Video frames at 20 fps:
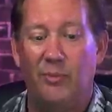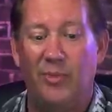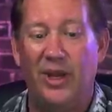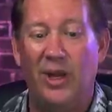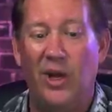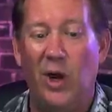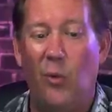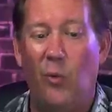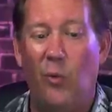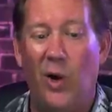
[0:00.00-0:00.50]
But
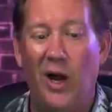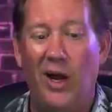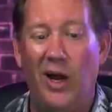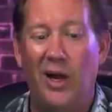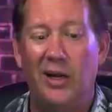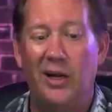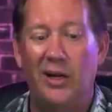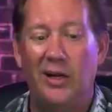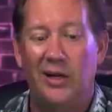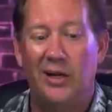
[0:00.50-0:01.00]
you know
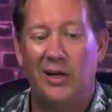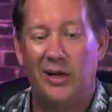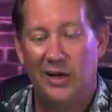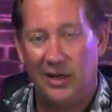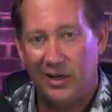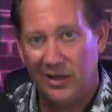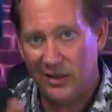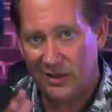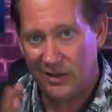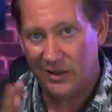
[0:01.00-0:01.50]
what?
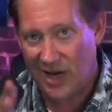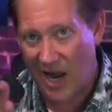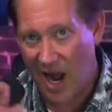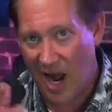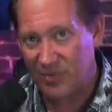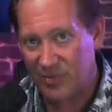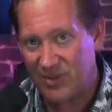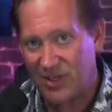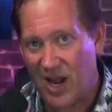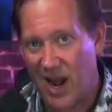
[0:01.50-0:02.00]

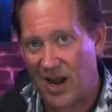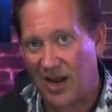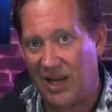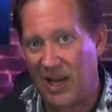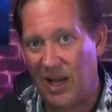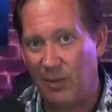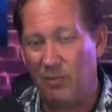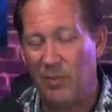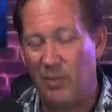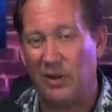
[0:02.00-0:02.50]
Cops kind of
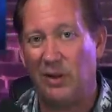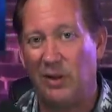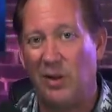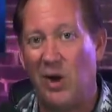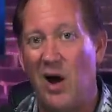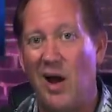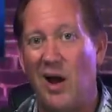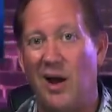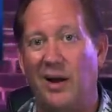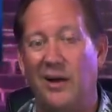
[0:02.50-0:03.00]
keep them in
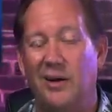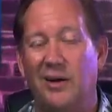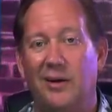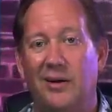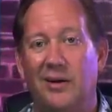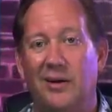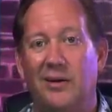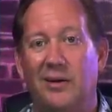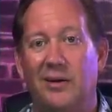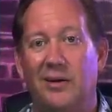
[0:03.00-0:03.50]
line.
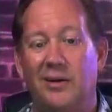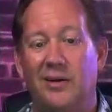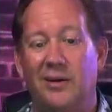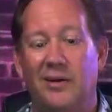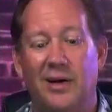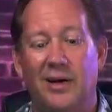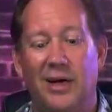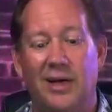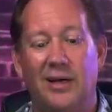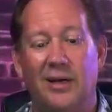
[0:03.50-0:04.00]

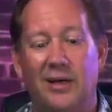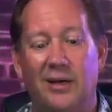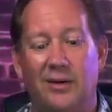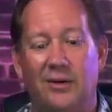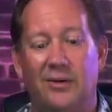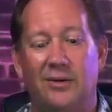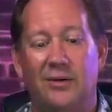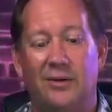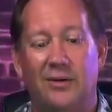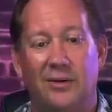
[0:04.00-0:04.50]
I
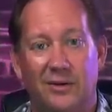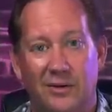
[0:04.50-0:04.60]
know.